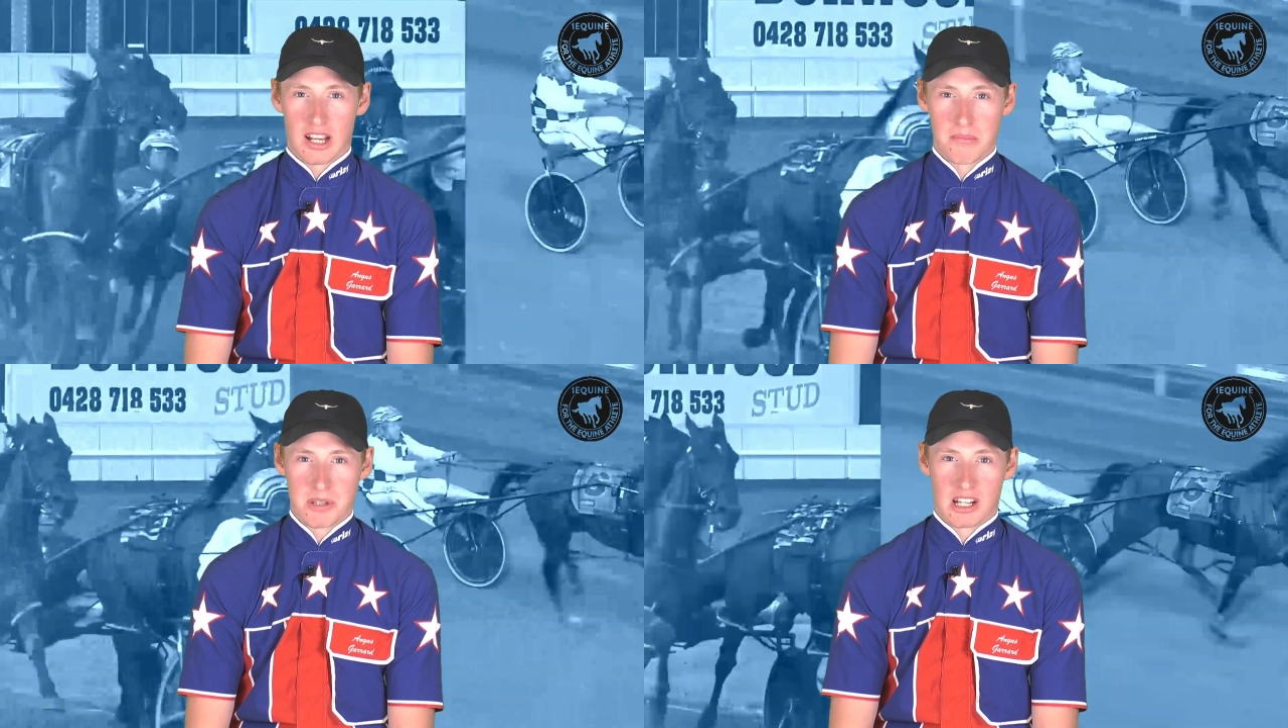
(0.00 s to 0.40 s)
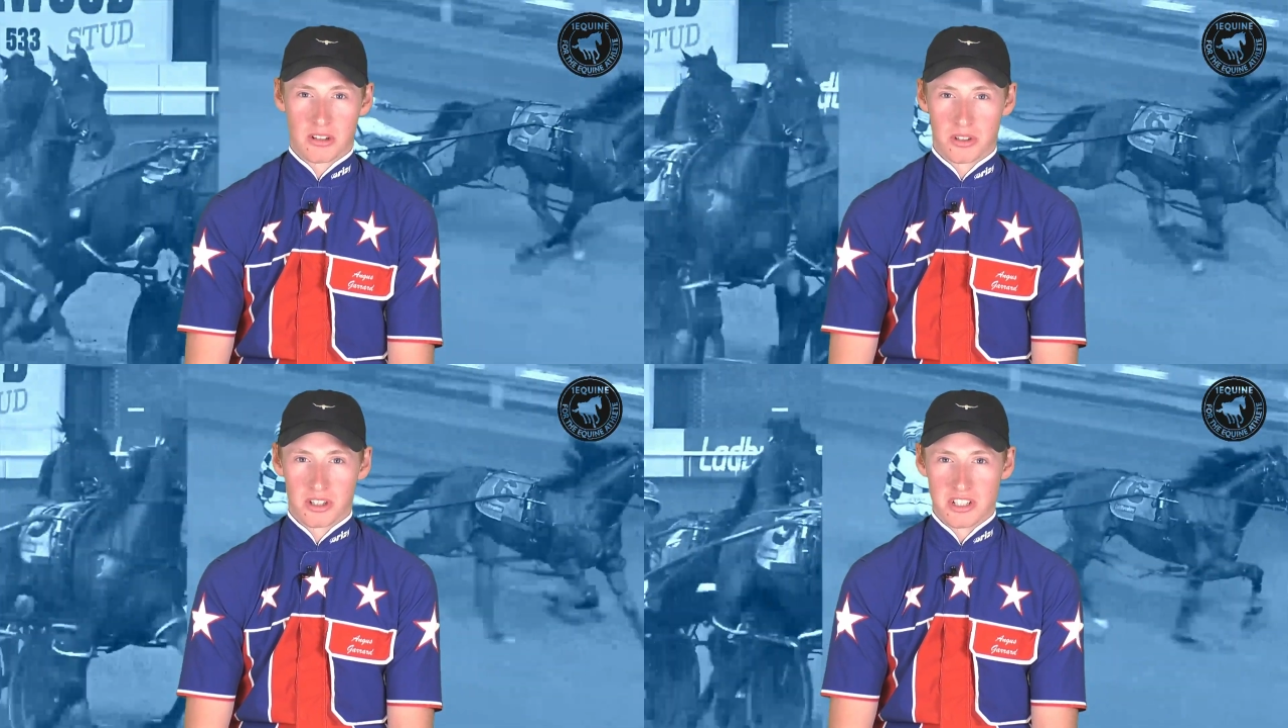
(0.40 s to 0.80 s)
comes out
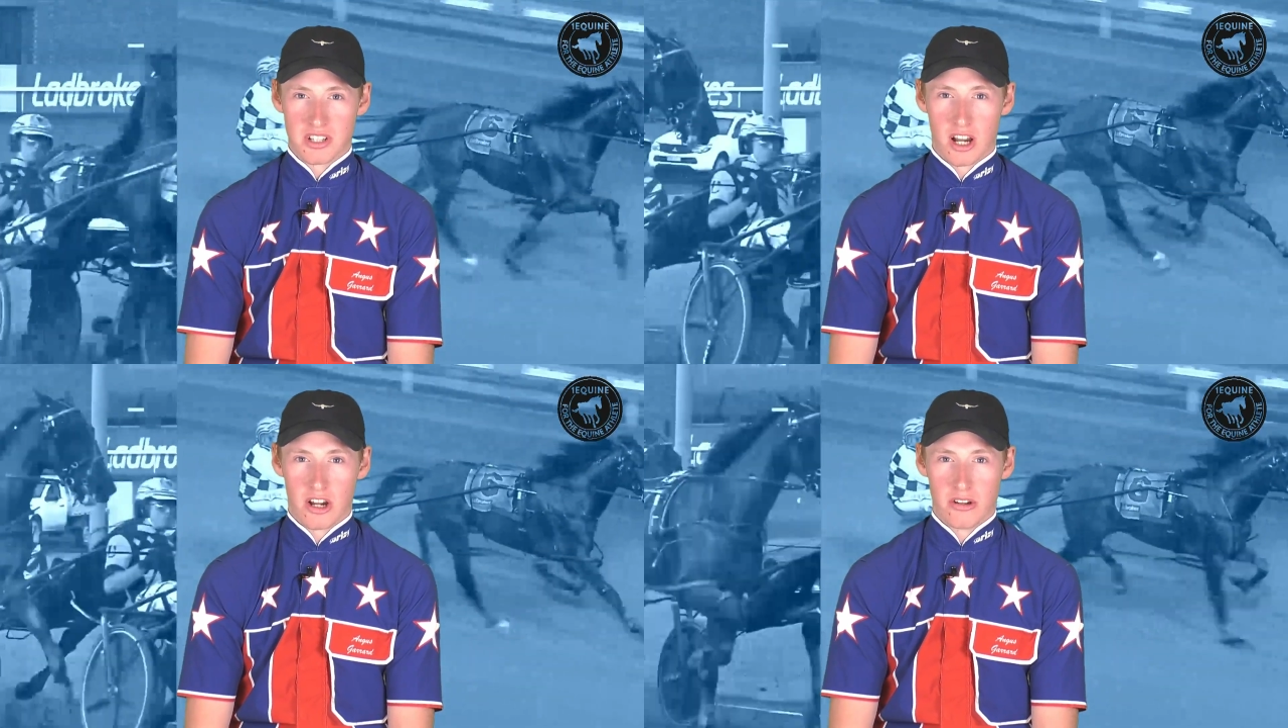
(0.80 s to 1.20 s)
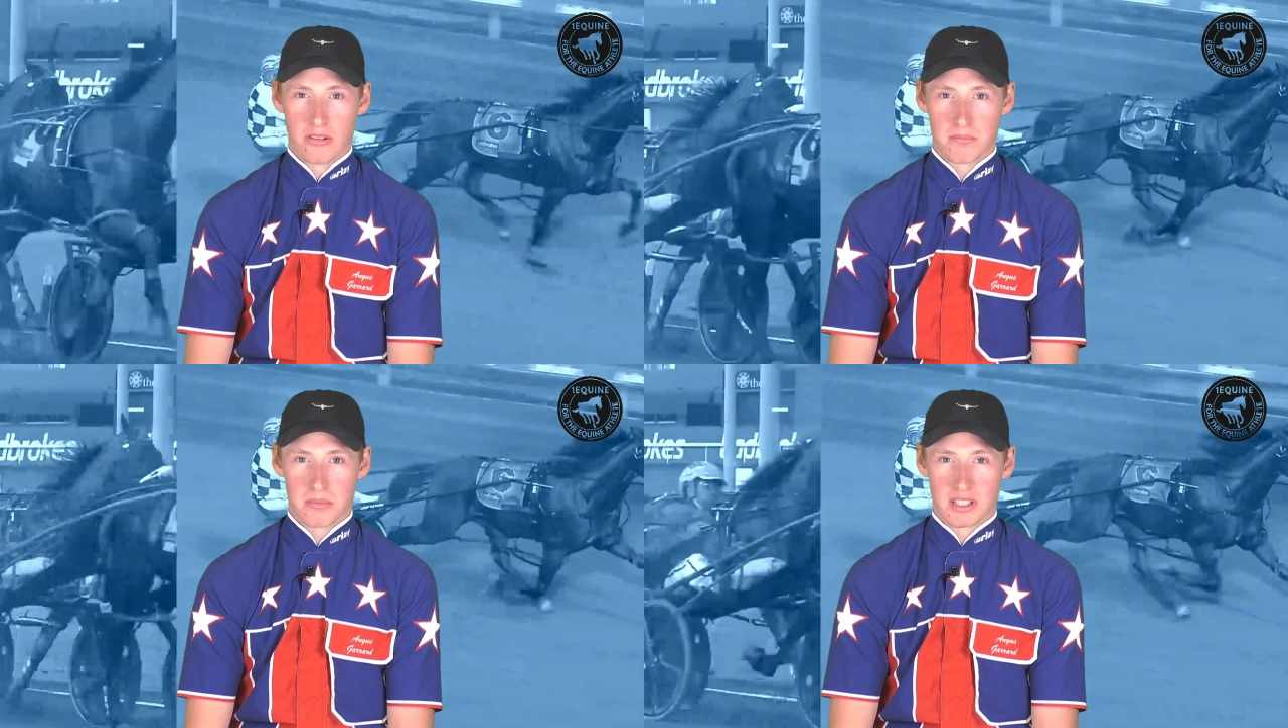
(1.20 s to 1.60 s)
good on his
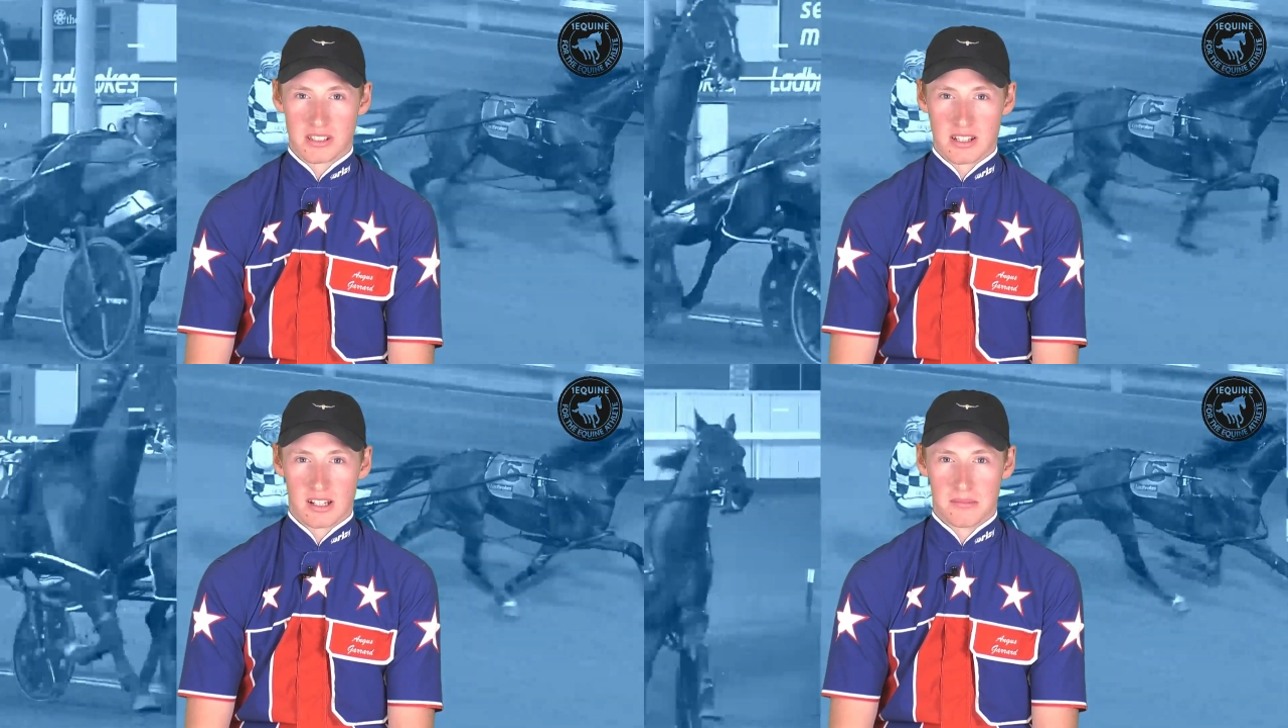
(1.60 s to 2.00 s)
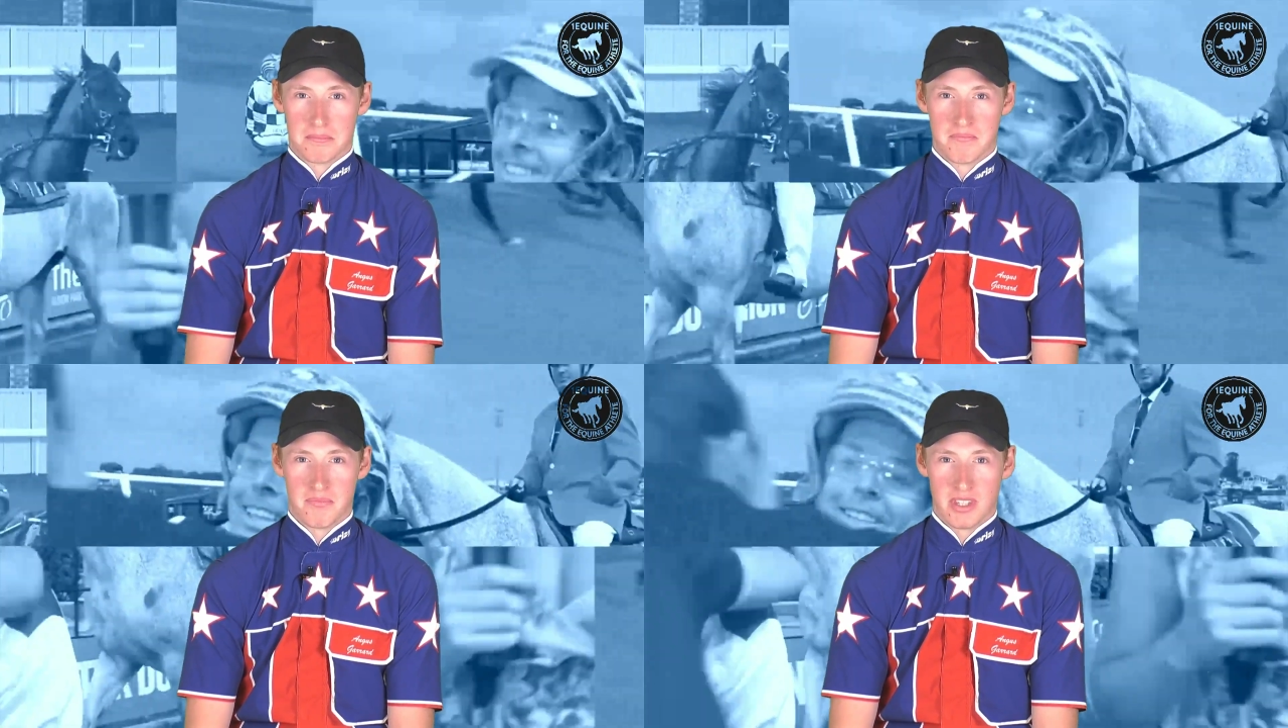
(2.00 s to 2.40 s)
own, but,
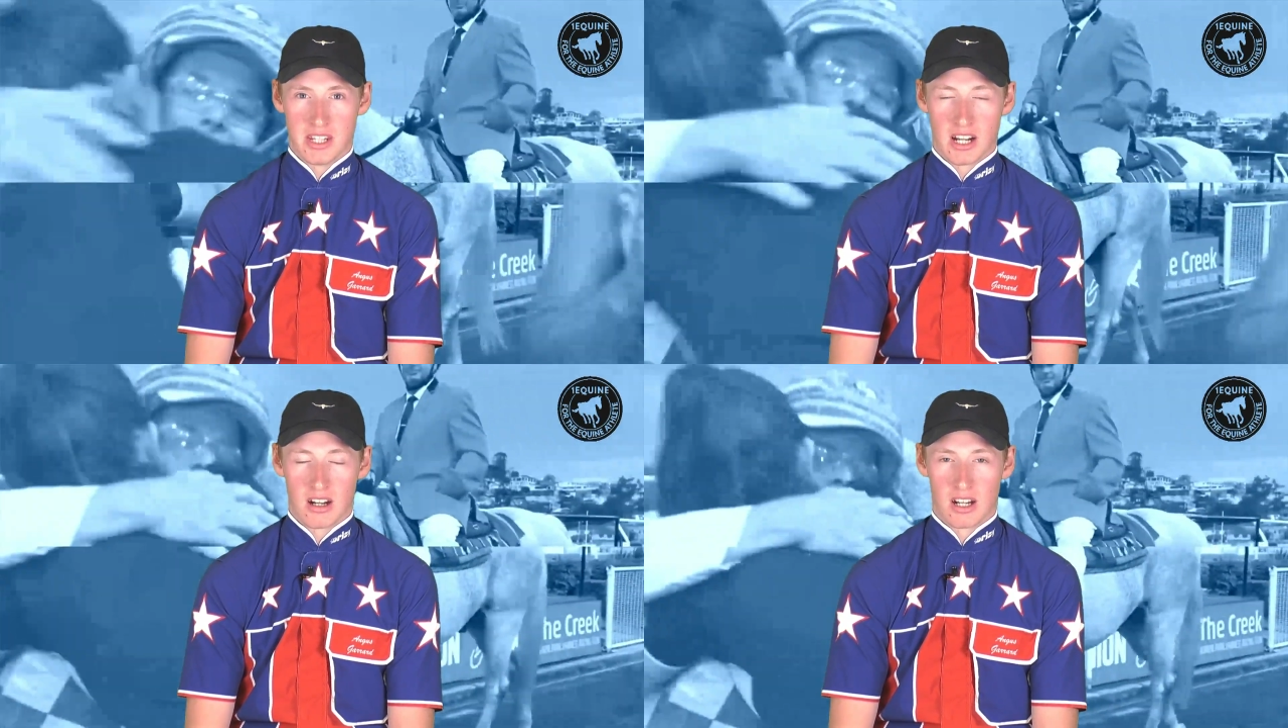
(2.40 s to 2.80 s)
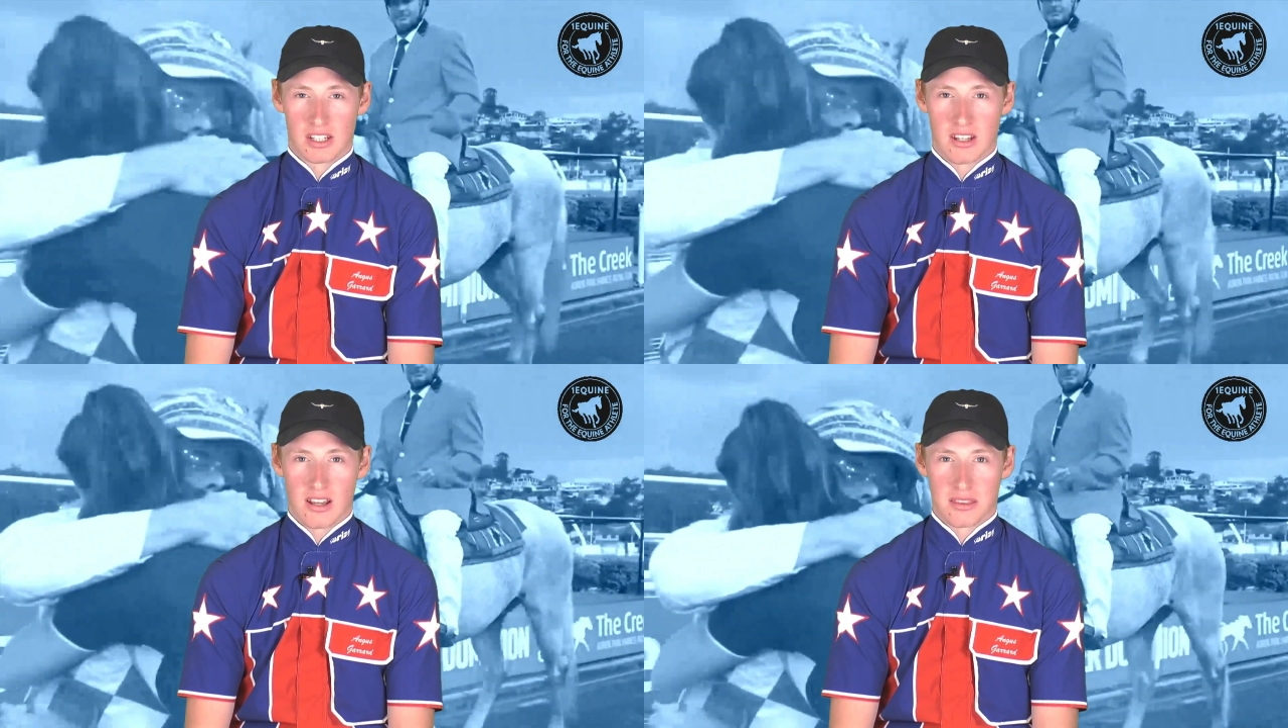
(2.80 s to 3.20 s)
I
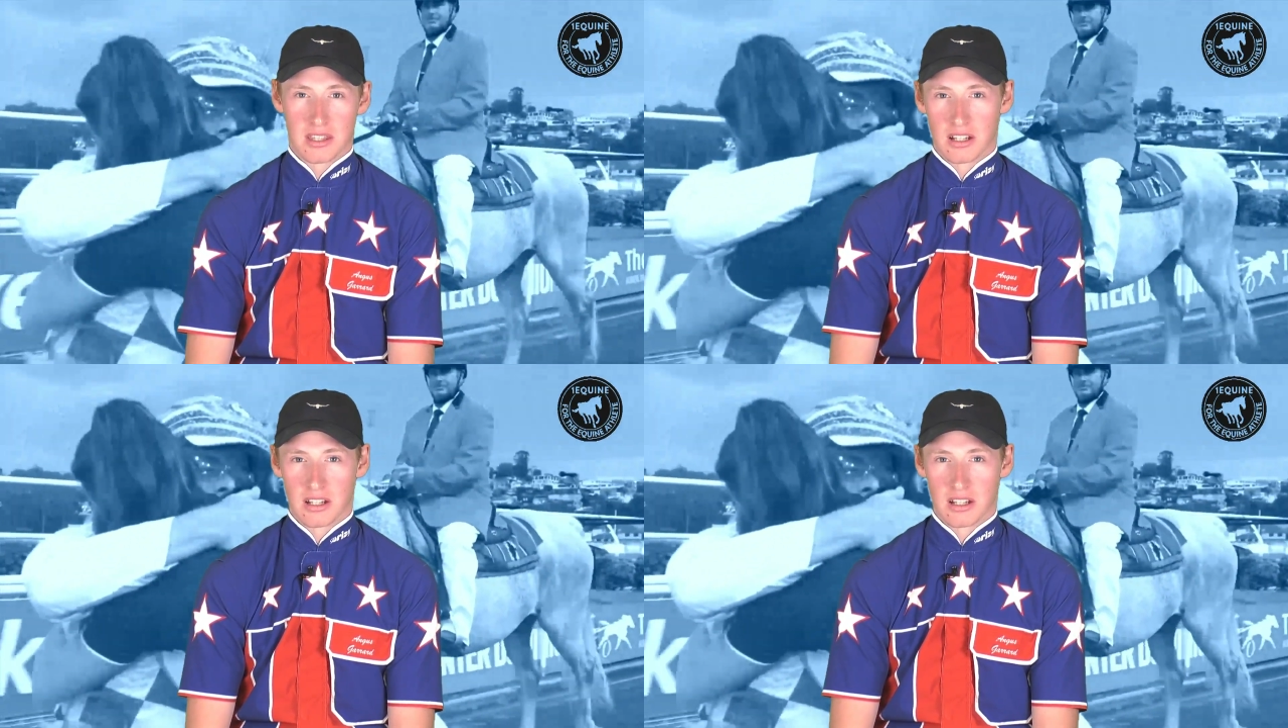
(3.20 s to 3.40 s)
don't think